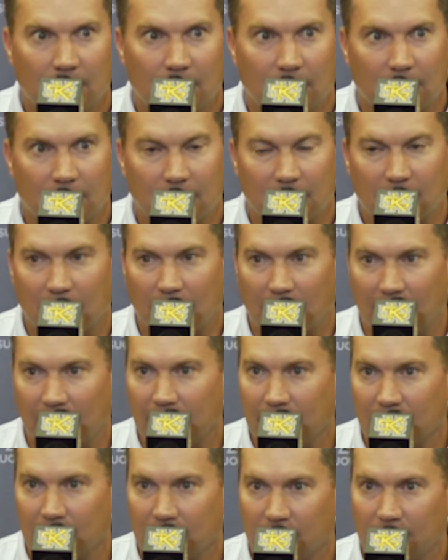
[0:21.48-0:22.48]
And I
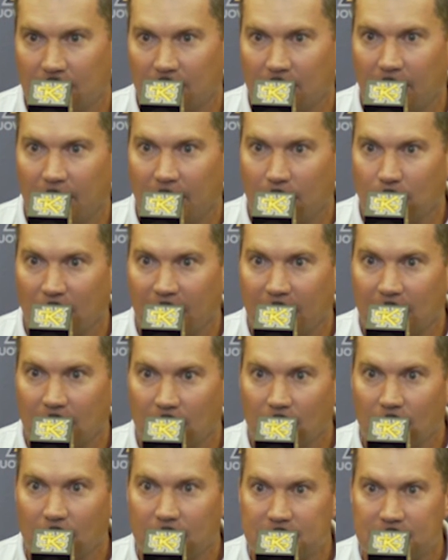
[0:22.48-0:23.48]
had a lot of blank
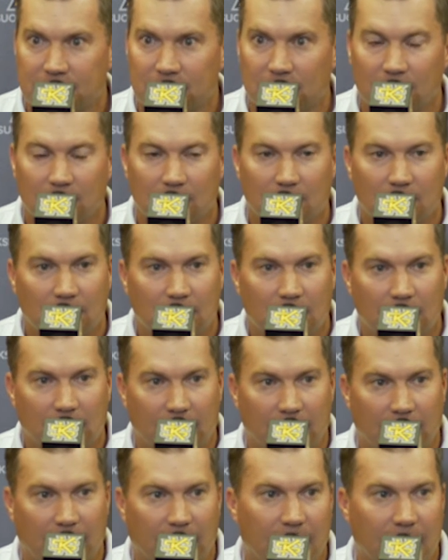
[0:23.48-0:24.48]
looks,
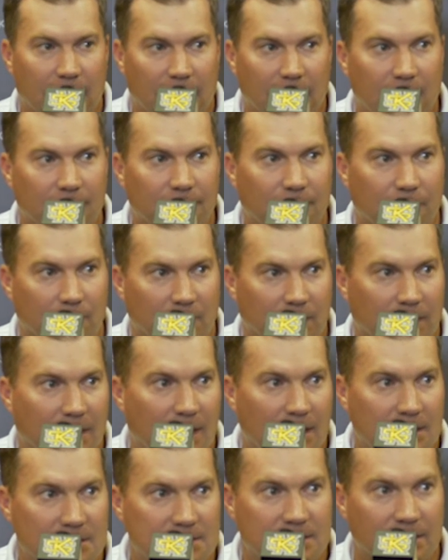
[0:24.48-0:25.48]
and I had a handful of
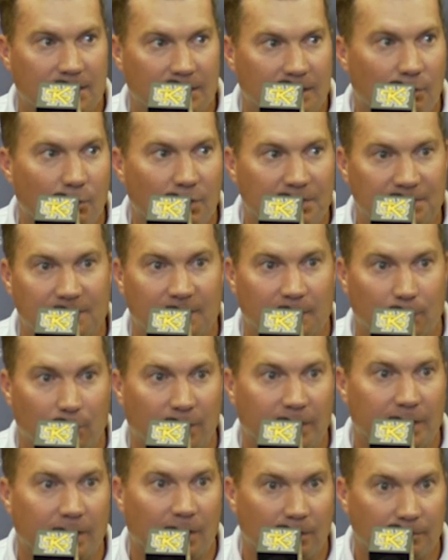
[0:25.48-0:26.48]
guys say they went to the
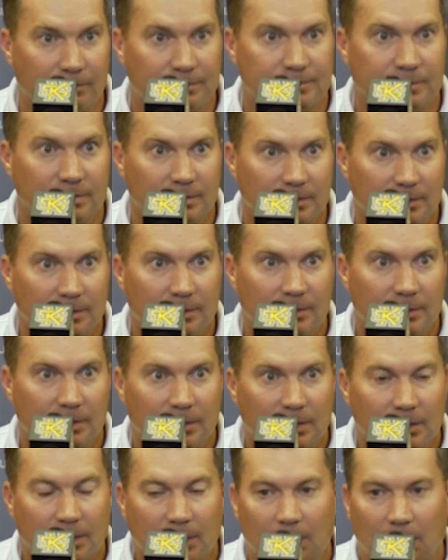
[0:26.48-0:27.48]
playoffs.
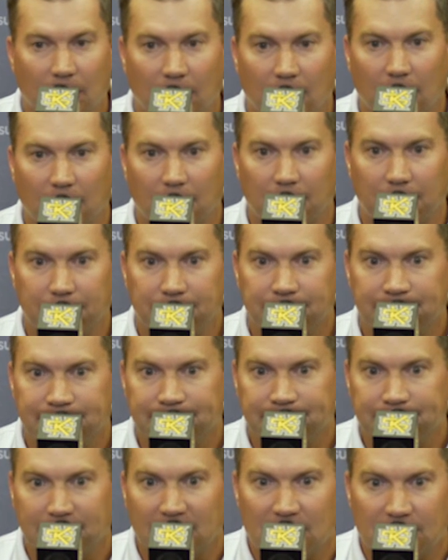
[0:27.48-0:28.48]
Um,
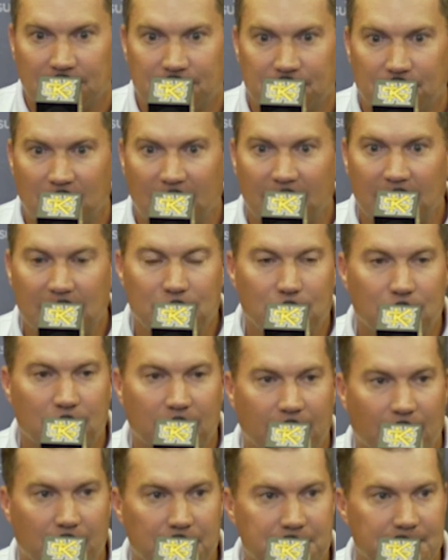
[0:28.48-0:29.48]
Duquesne
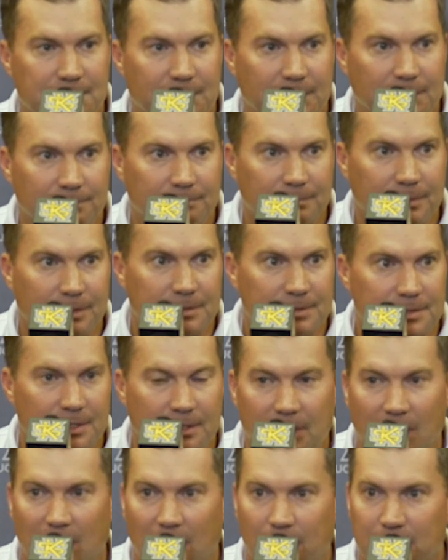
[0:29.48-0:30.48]
University is
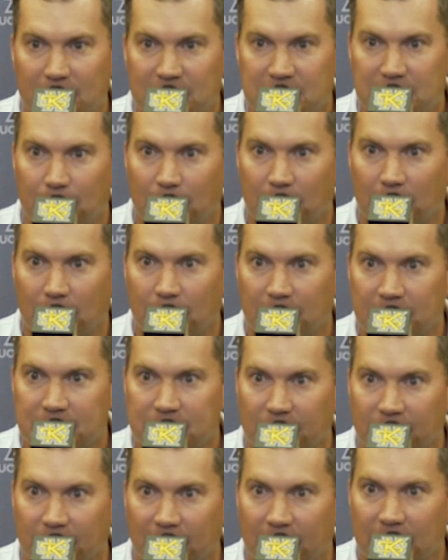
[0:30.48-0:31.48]
in Pittsburgh,
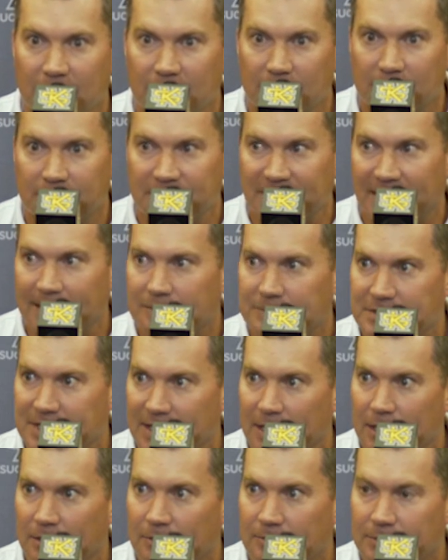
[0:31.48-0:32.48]
Pennsylvania,
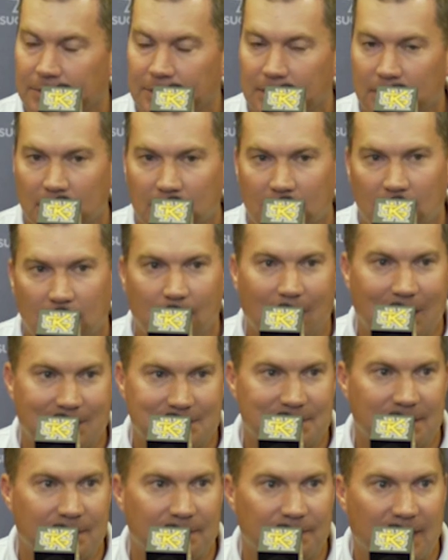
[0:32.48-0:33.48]
downtown,
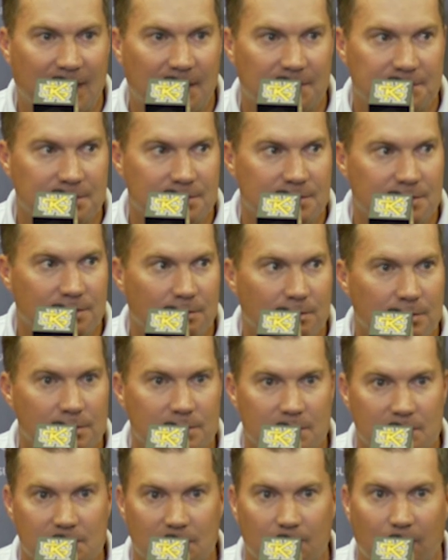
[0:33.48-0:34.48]
about 10,000
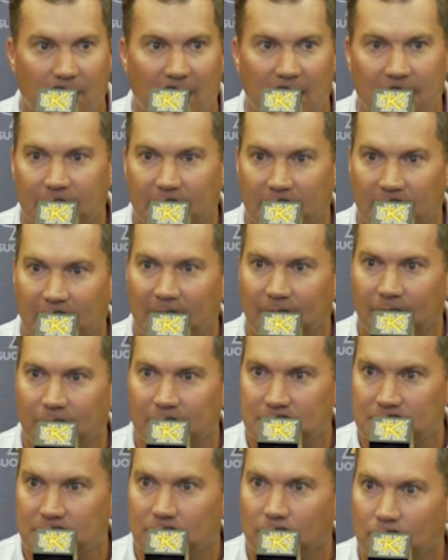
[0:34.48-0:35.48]
students. It's a private
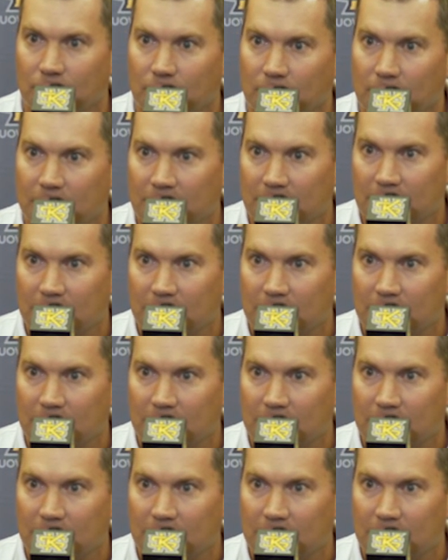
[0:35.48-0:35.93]
Catholic school,